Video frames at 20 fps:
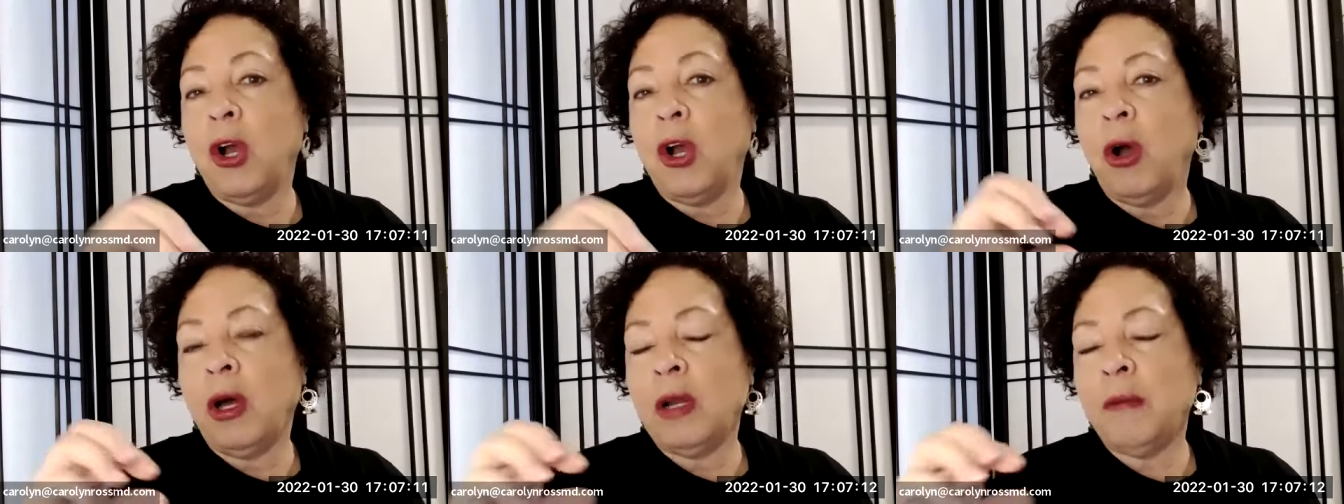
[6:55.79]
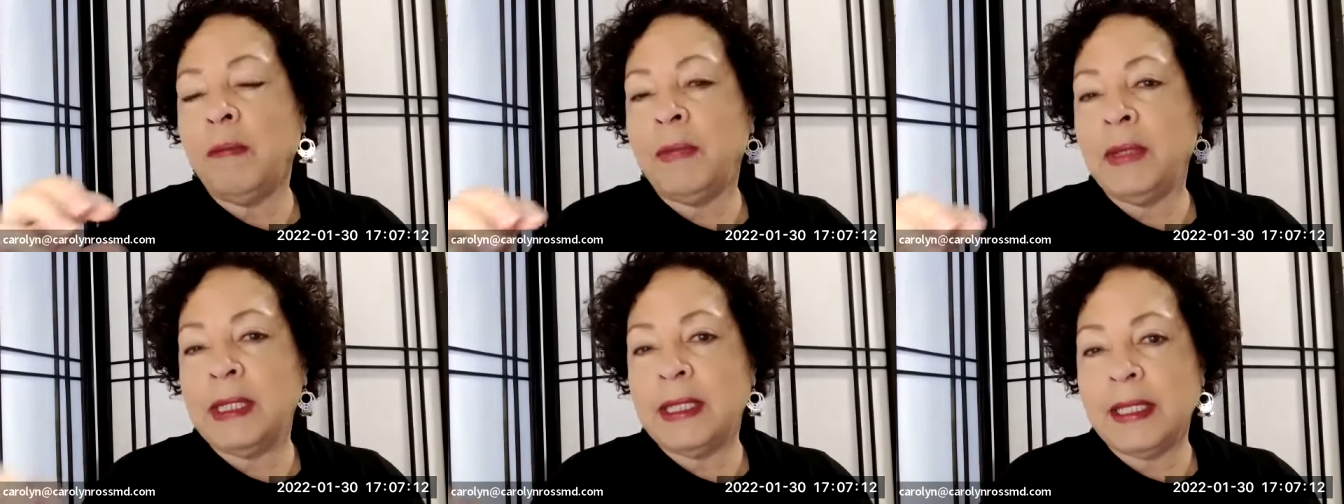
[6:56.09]

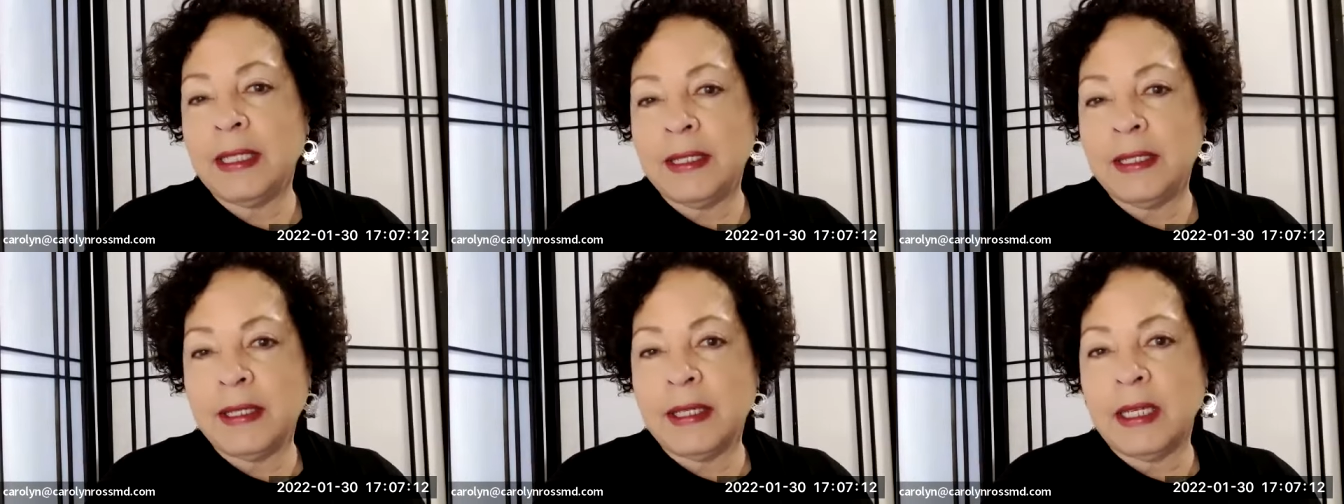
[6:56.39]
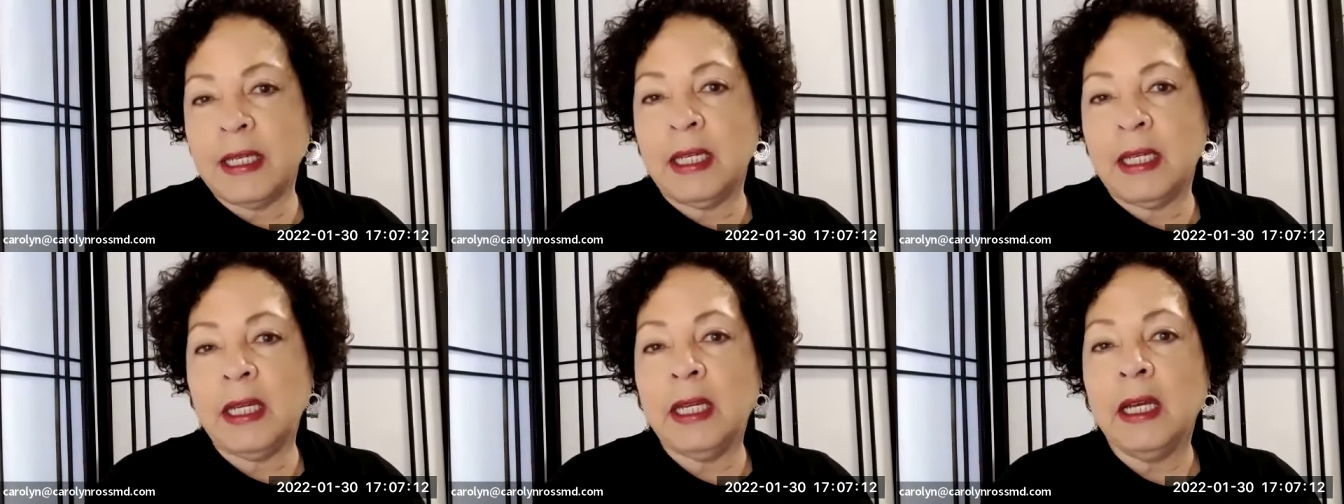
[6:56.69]

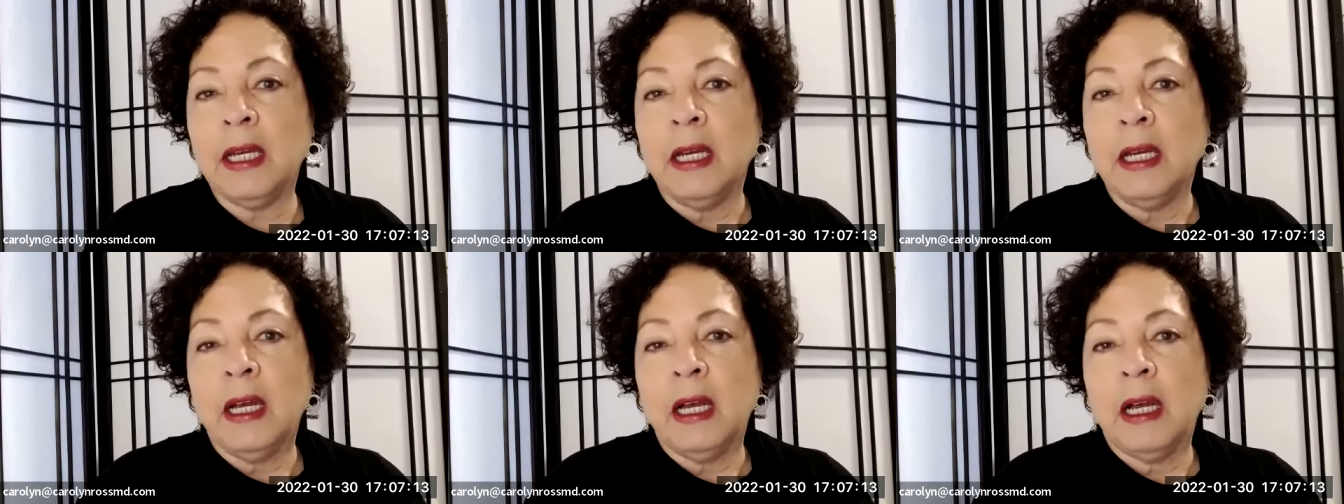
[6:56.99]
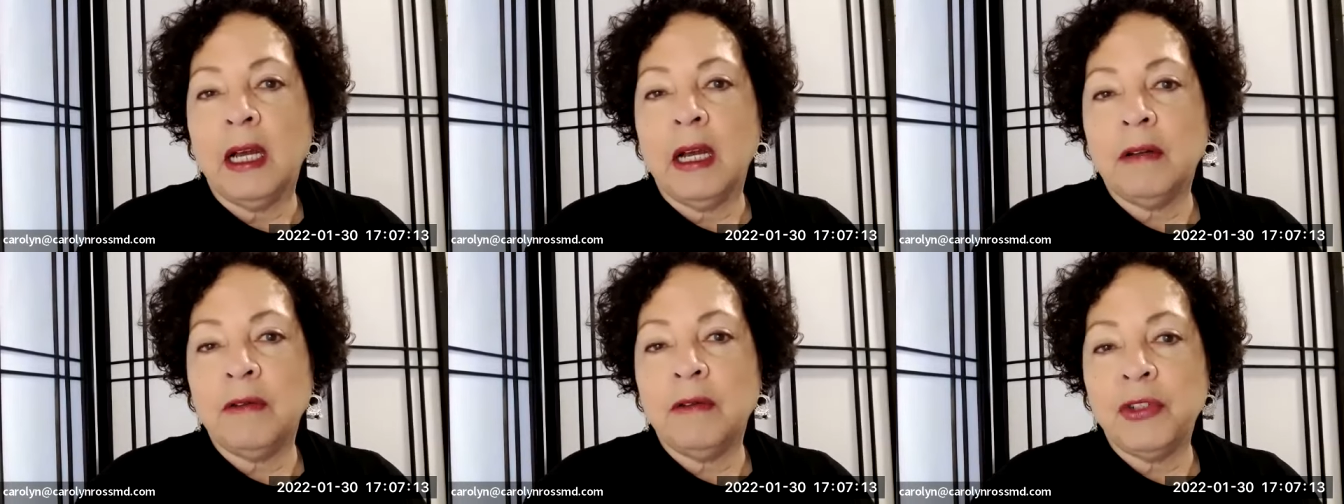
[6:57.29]
automaticity
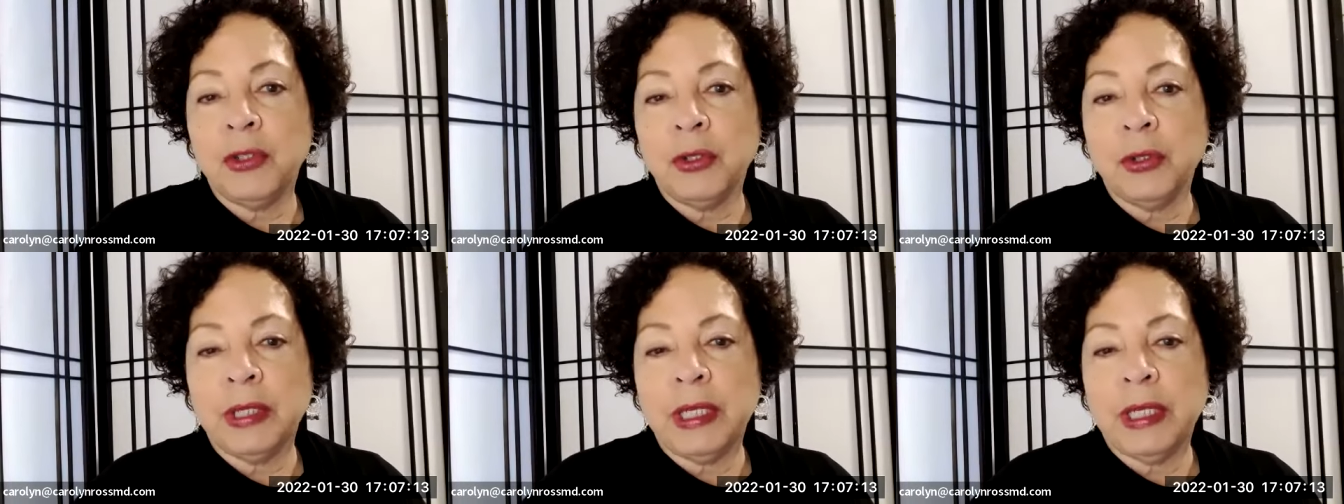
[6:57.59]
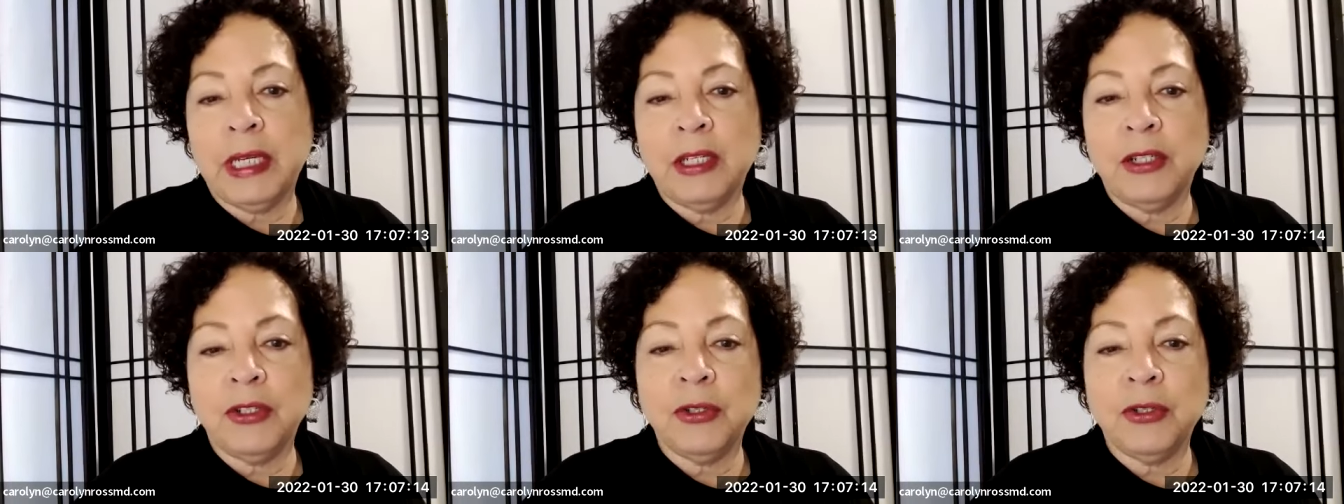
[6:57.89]
of
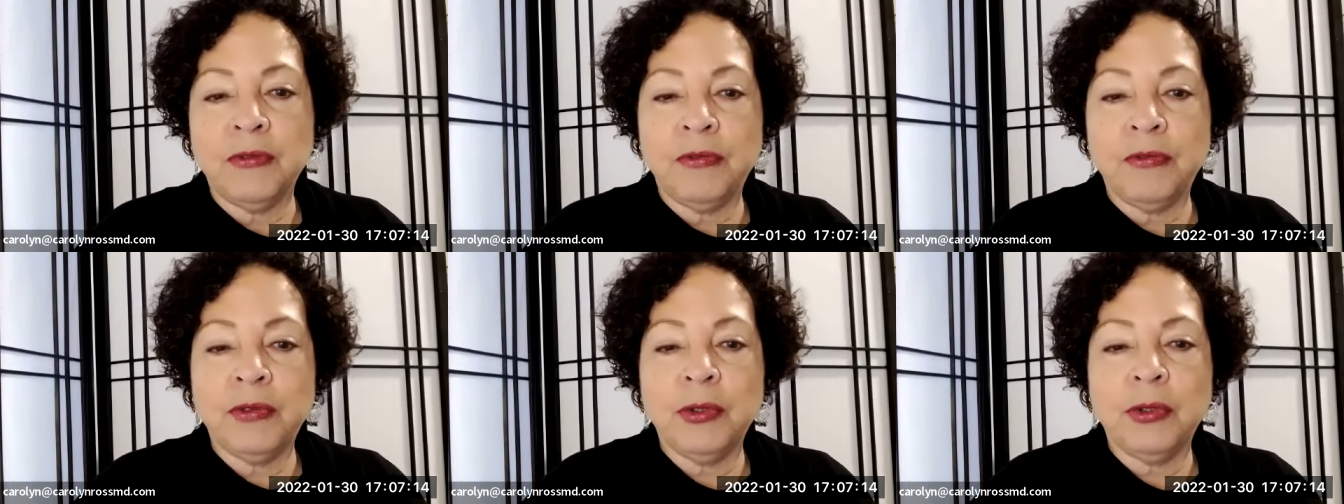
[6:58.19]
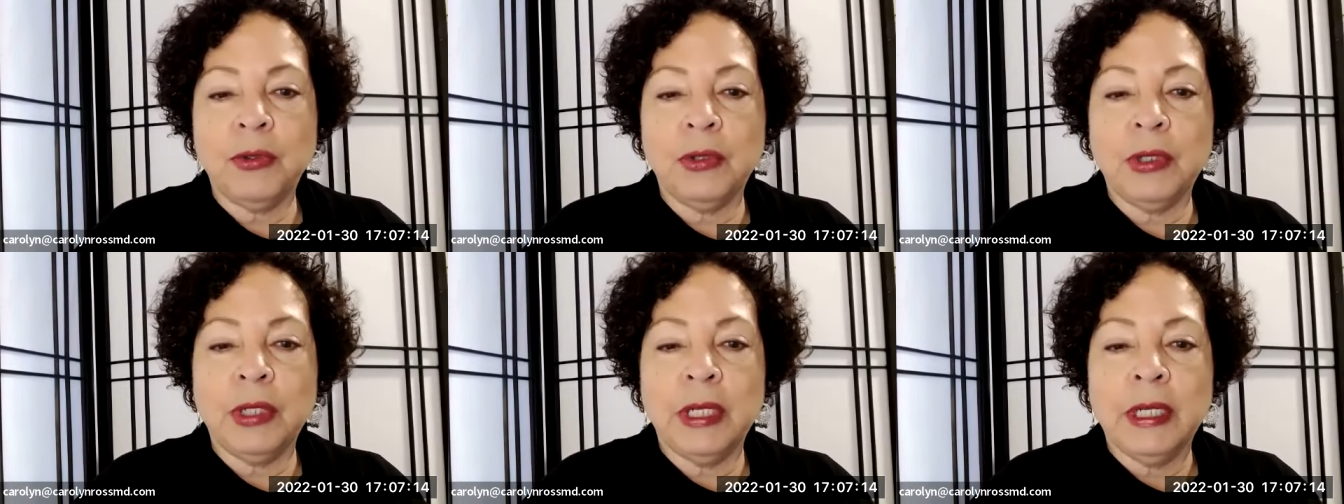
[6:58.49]
turning to
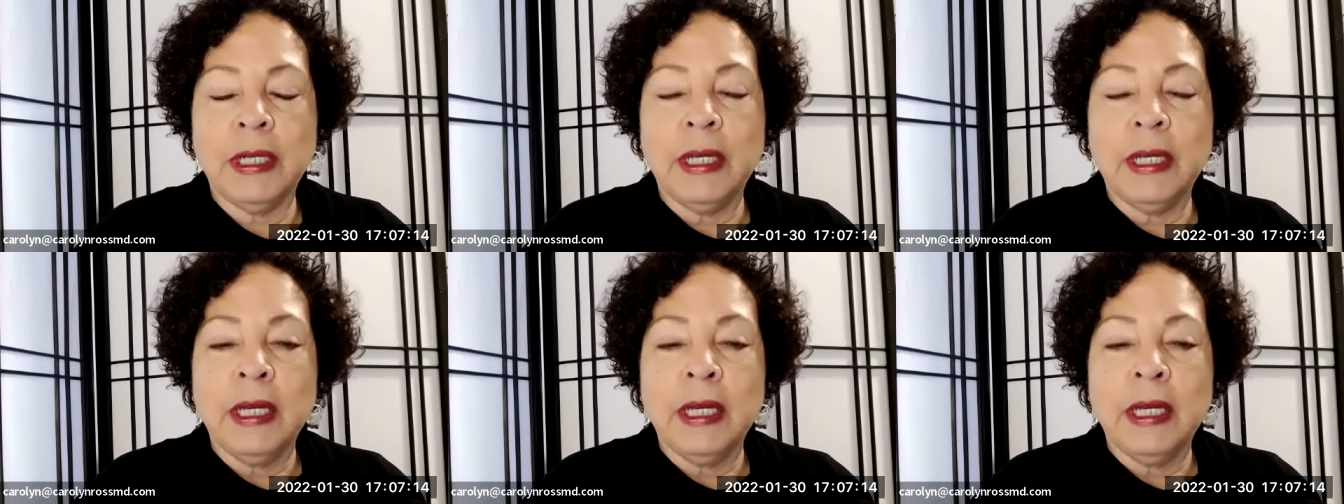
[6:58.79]
food.